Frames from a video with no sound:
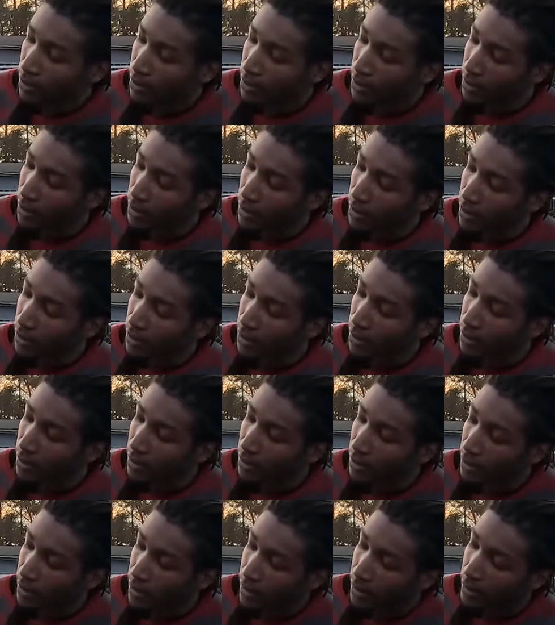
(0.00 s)

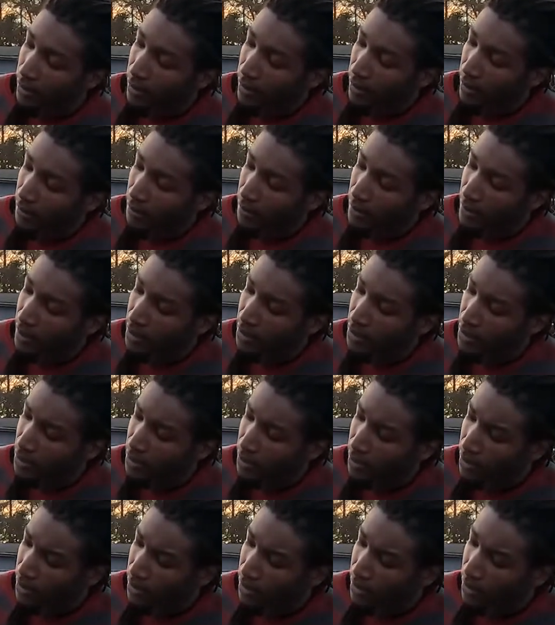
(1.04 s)

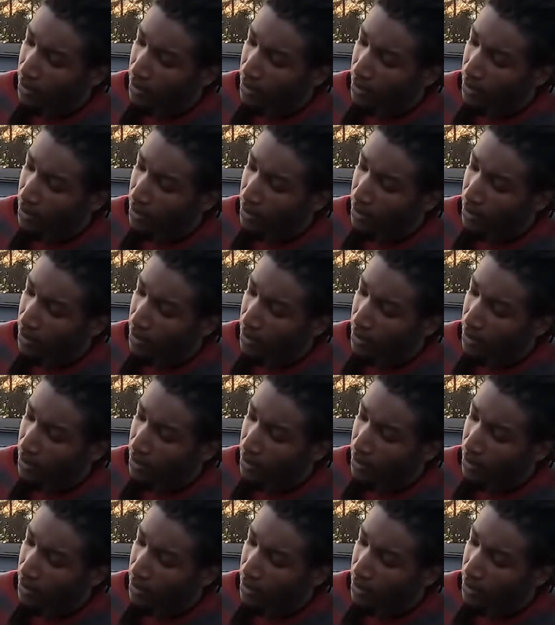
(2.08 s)
(silence)